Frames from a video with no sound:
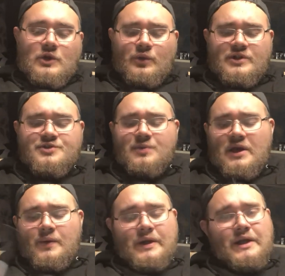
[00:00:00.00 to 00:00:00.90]
which
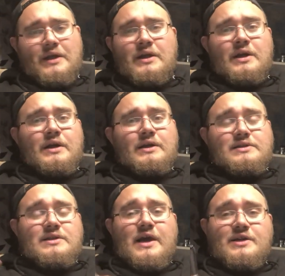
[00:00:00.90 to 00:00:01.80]
by the way
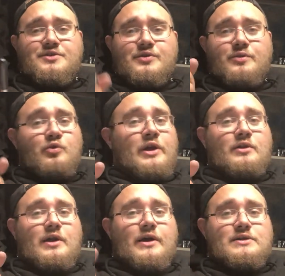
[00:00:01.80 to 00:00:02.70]
is -3
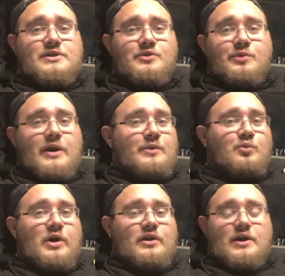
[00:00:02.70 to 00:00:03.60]
brake line, steel
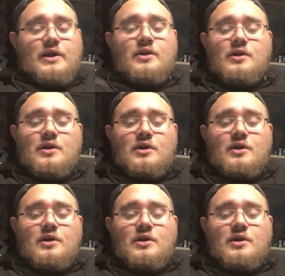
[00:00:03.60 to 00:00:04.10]
braided brake line.